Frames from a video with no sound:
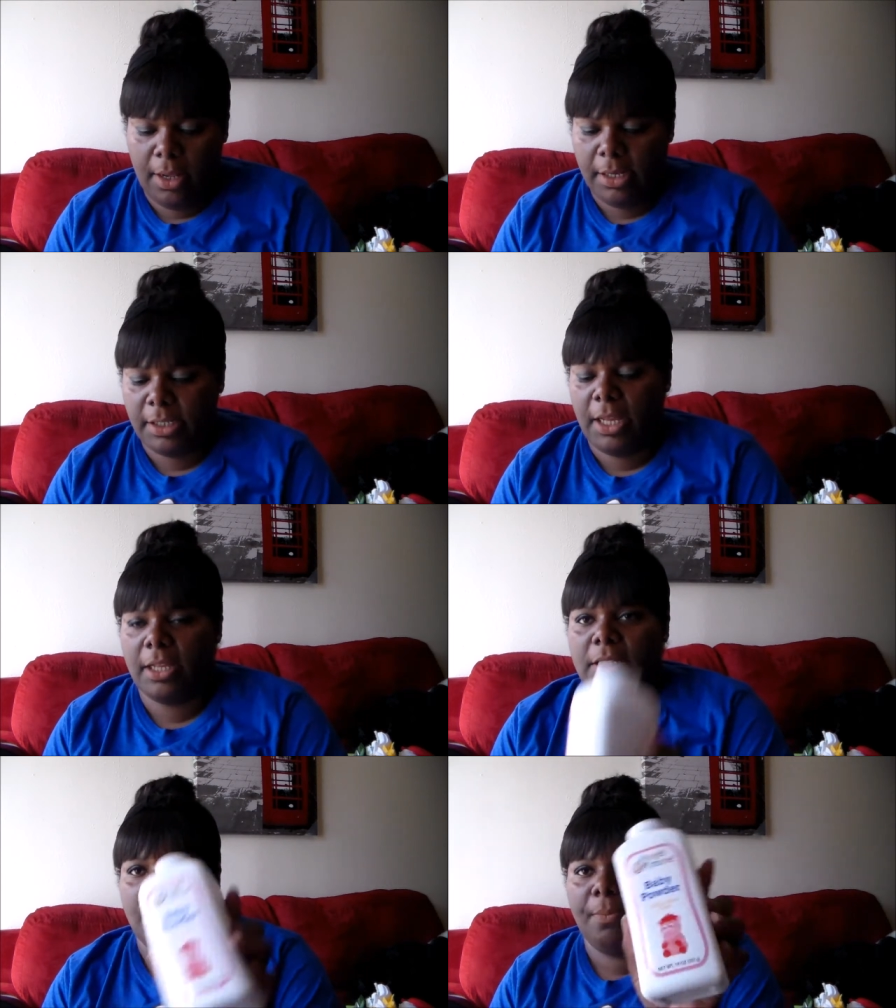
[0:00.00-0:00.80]
Then I just
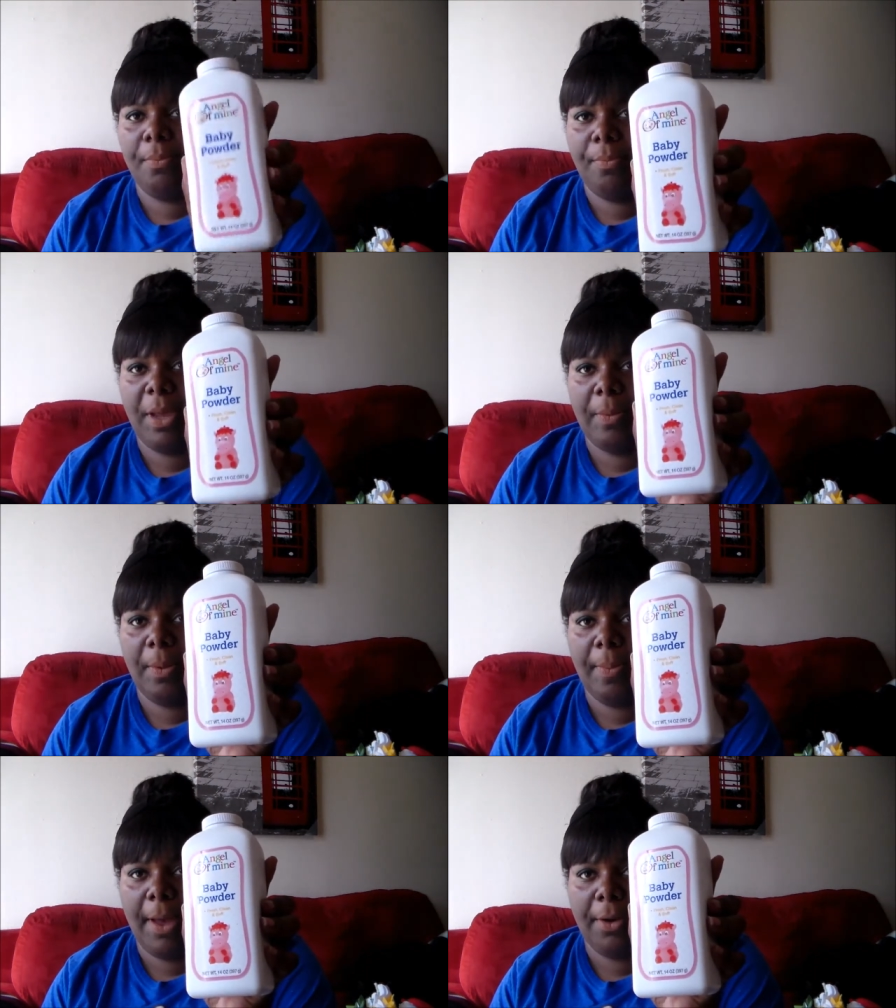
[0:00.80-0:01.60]
got some
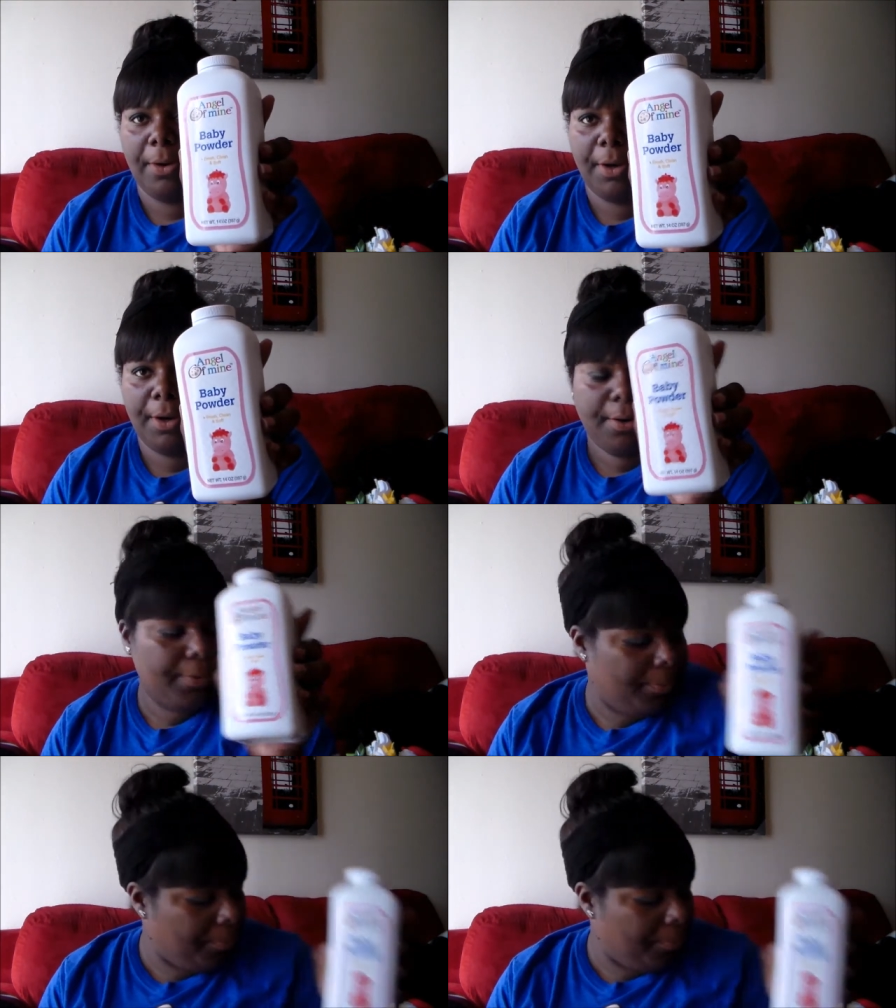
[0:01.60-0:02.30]
baby powder.